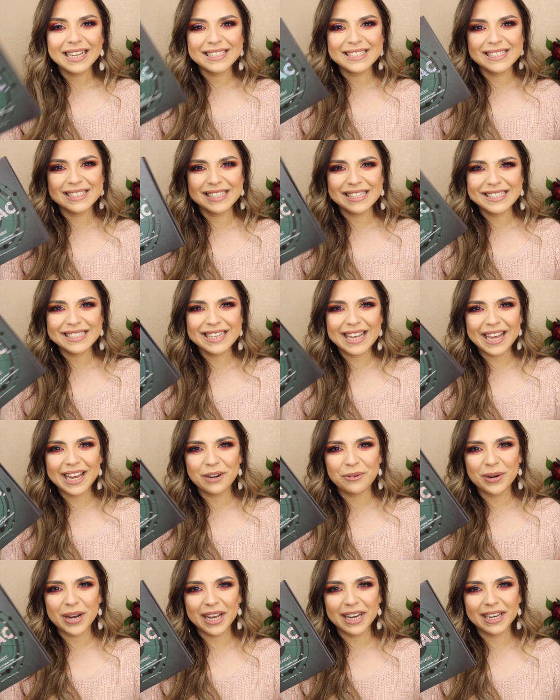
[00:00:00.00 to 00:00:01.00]
It's this guy
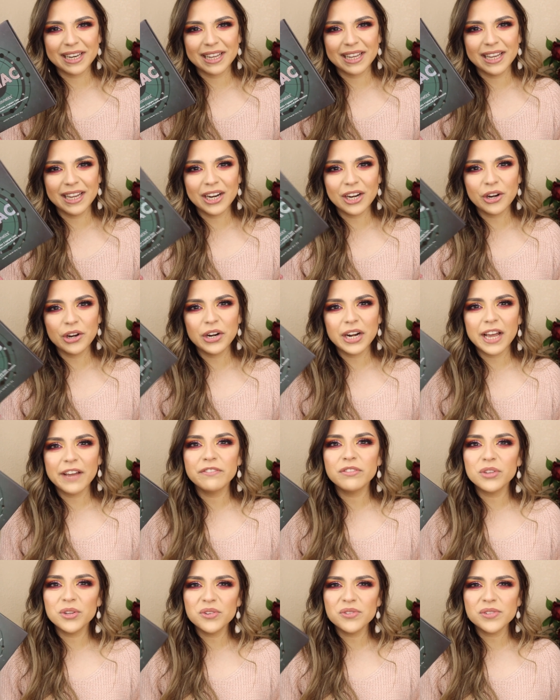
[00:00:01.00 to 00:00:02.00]
right here. And
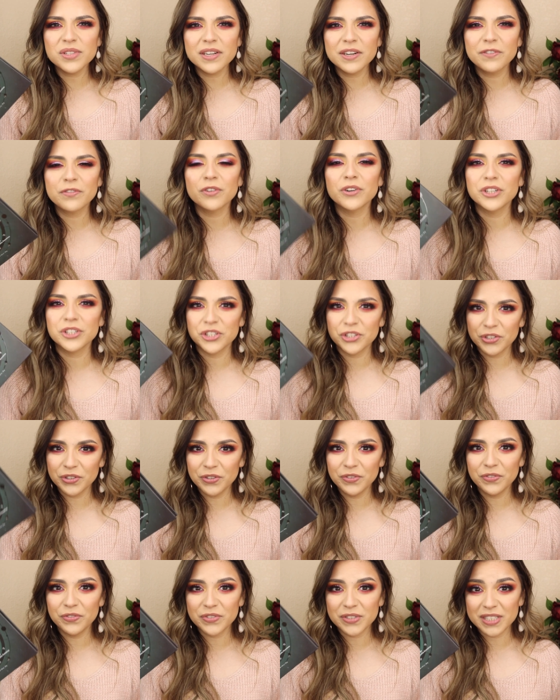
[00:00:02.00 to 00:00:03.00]
I've used it for
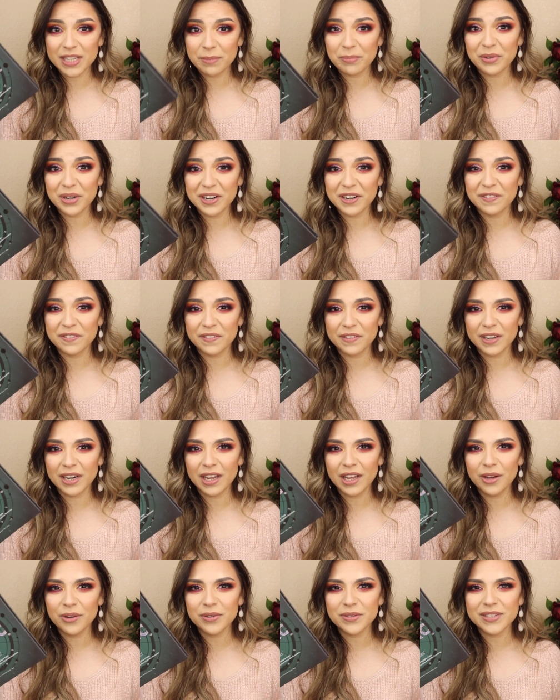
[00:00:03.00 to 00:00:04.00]
two separate
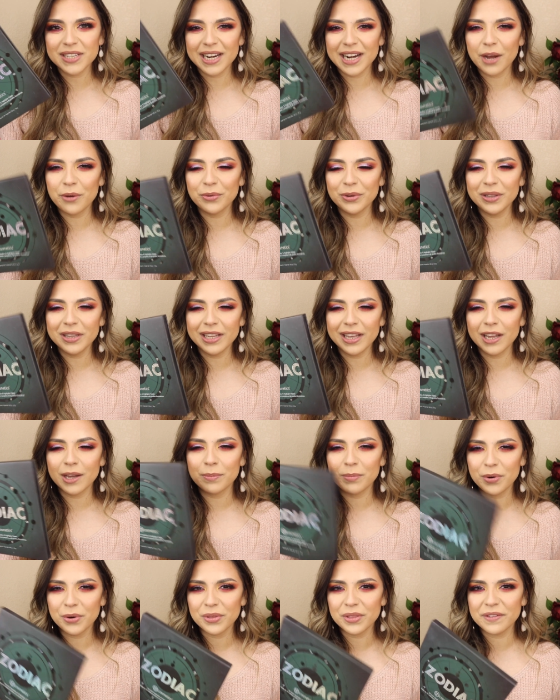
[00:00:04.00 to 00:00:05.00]
videos. And I will
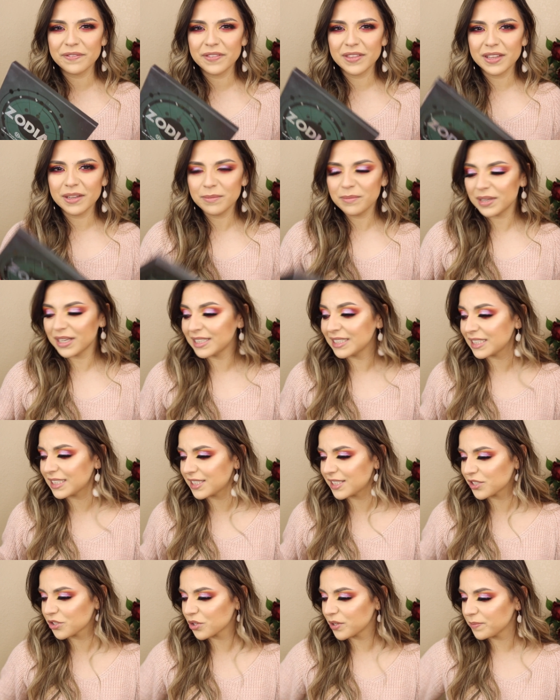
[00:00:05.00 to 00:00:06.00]
link both of them in the
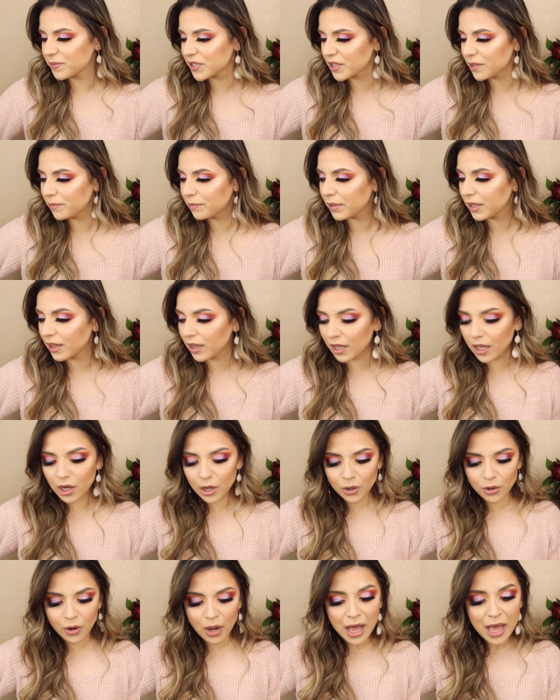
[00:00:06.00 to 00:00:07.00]
description
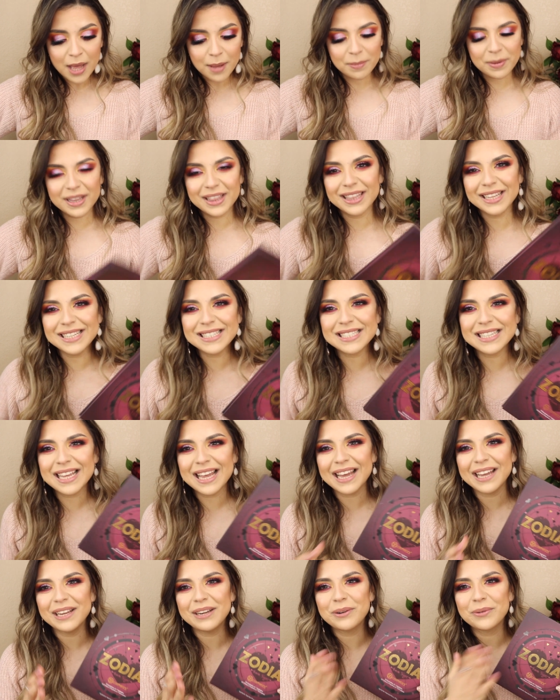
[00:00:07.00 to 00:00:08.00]
below. But this
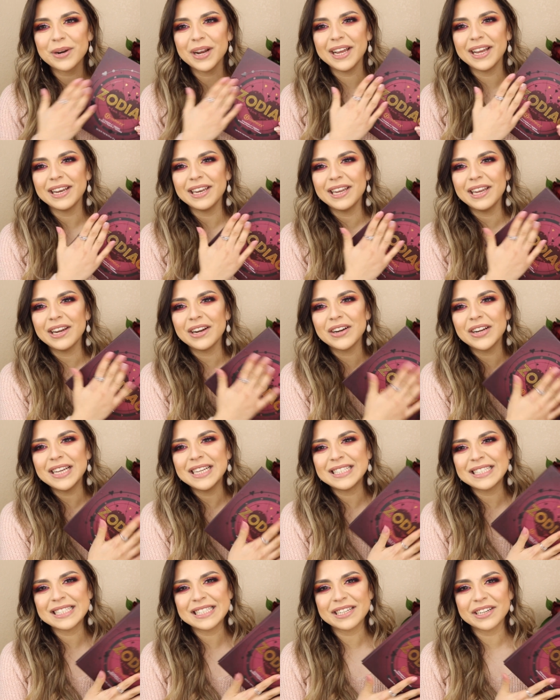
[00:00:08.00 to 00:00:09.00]
guy right here,
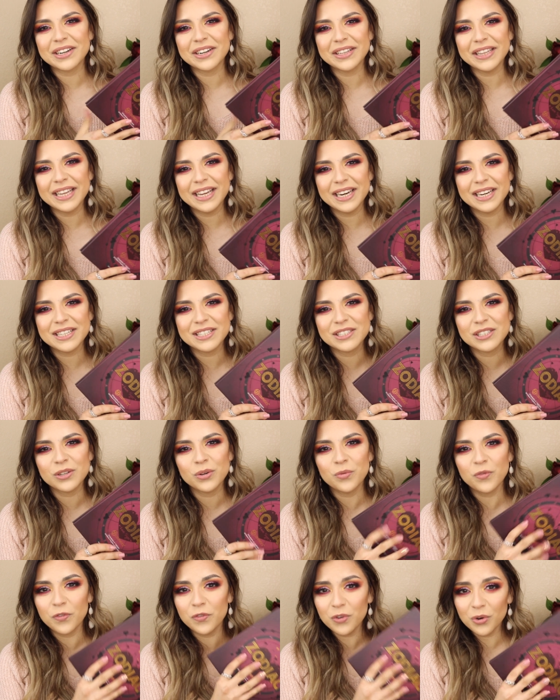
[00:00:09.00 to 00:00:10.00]
it's their latest
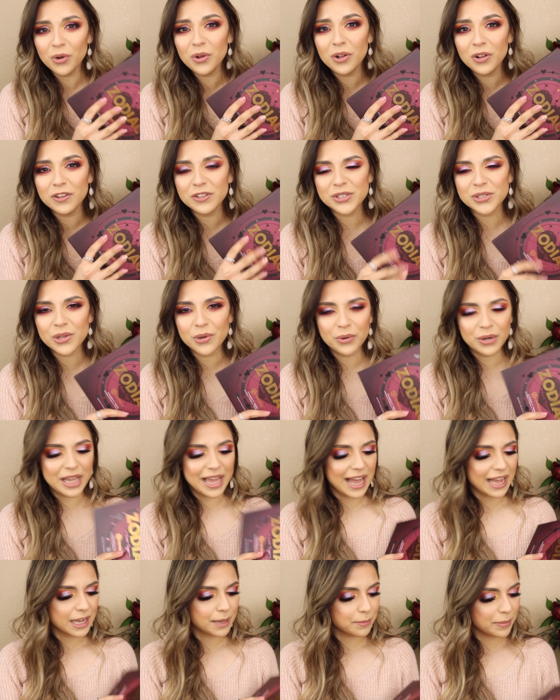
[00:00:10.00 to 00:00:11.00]
full Zodiac
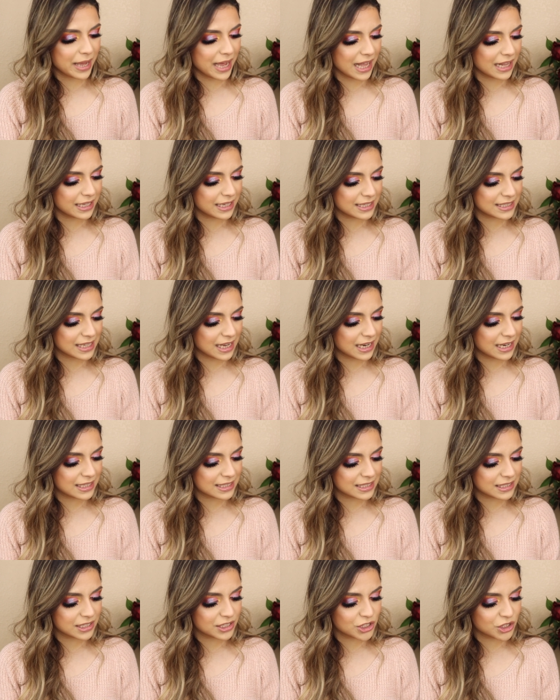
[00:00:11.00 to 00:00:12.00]
Zodiac palette and
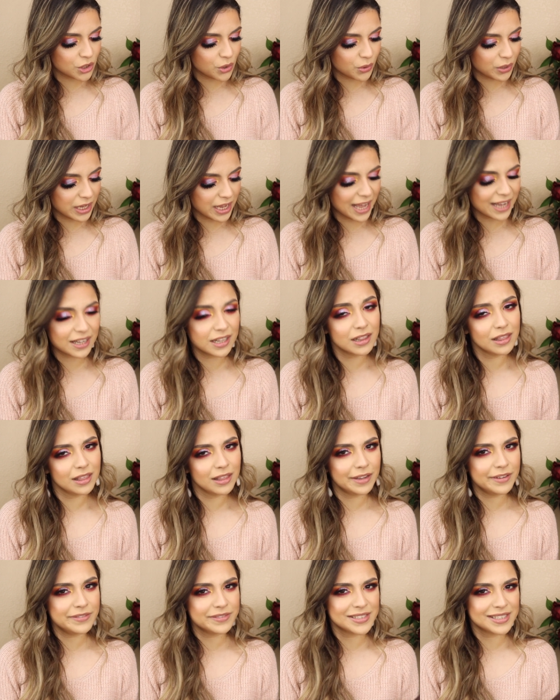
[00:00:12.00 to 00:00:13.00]
it's the Zodiac
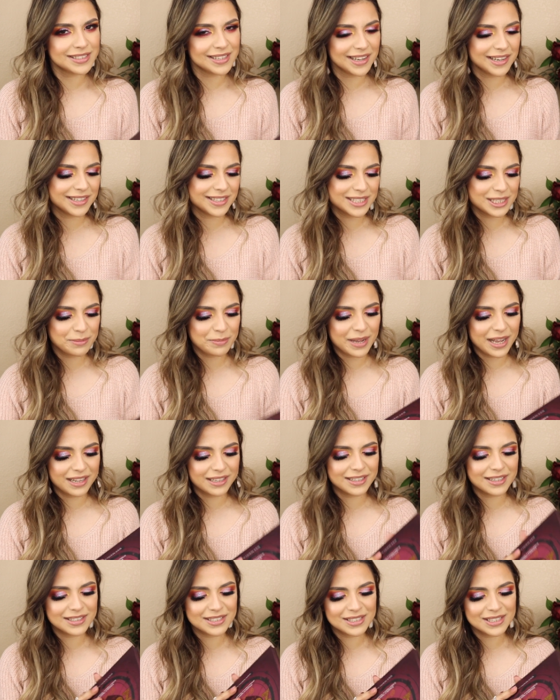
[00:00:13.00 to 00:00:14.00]
Love Signs palette.